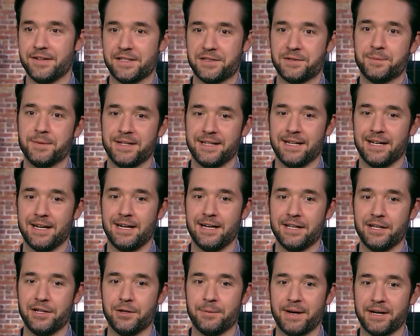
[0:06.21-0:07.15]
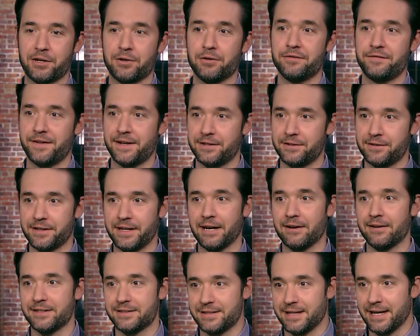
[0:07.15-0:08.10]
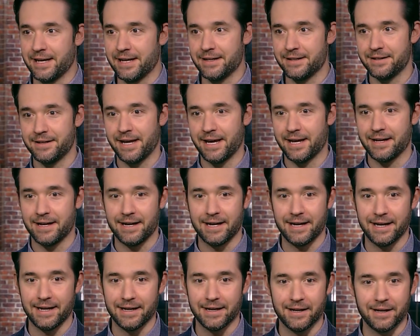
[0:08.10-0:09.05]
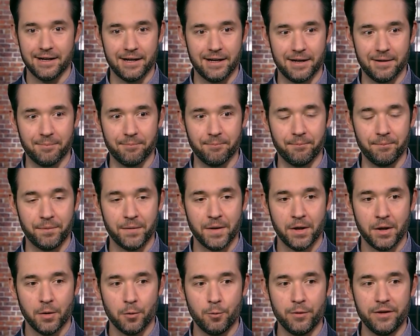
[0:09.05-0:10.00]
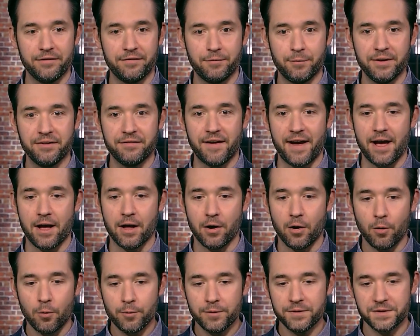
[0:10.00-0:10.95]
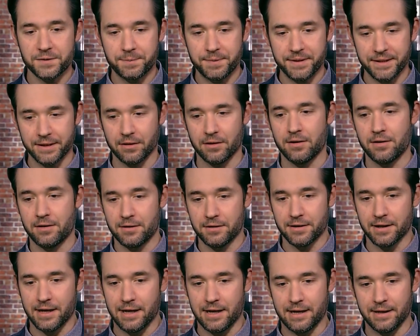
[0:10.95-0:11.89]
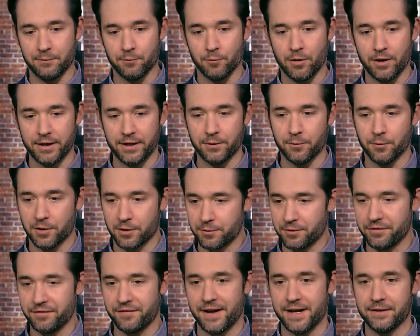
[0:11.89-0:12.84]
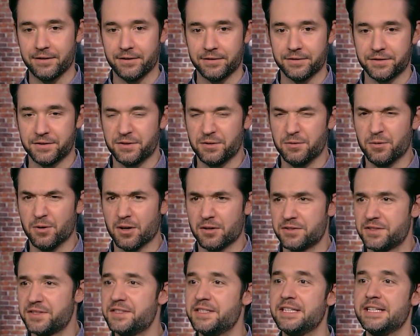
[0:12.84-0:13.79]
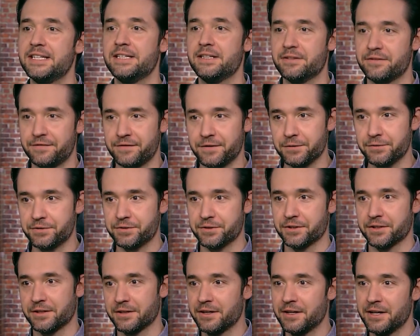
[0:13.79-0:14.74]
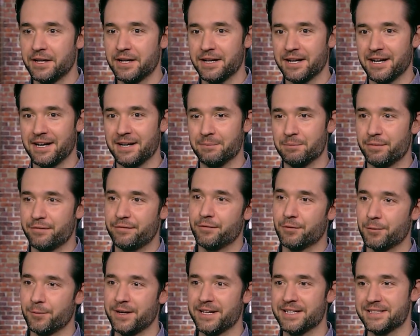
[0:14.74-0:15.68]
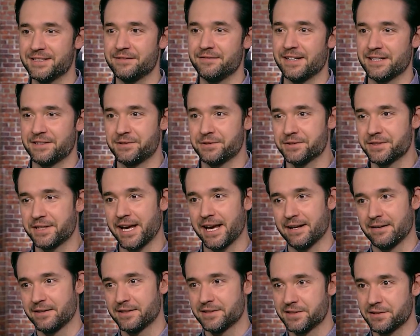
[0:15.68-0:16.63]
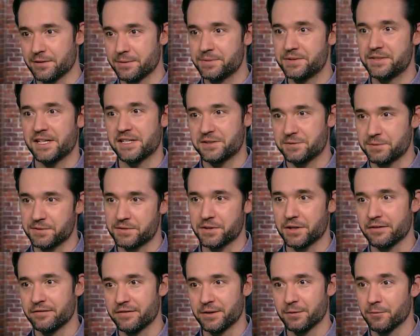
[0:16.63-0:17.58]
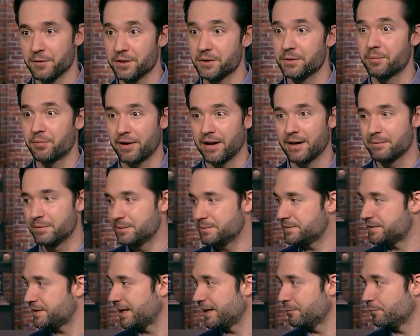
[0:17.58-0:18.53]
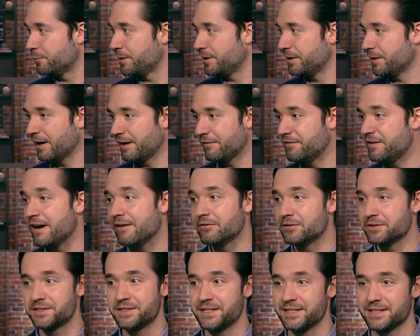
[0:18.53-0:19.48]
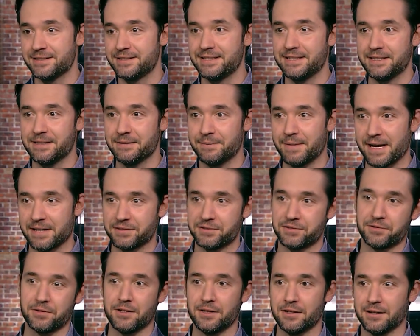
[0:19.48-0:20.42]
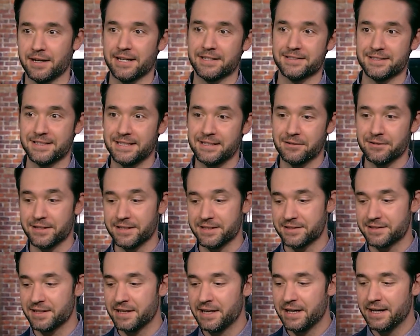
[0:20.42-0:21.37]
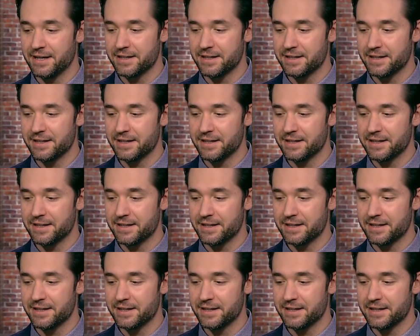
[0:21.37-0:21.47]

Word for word: investment, uh, you know, my co-founder Garry Tan and I, um, we've we've always been long on wanting to work with founders who are seeing the future um, before we as investors can, because they're obsessed with solving real problems. And we have never seen a team as strong as Giri's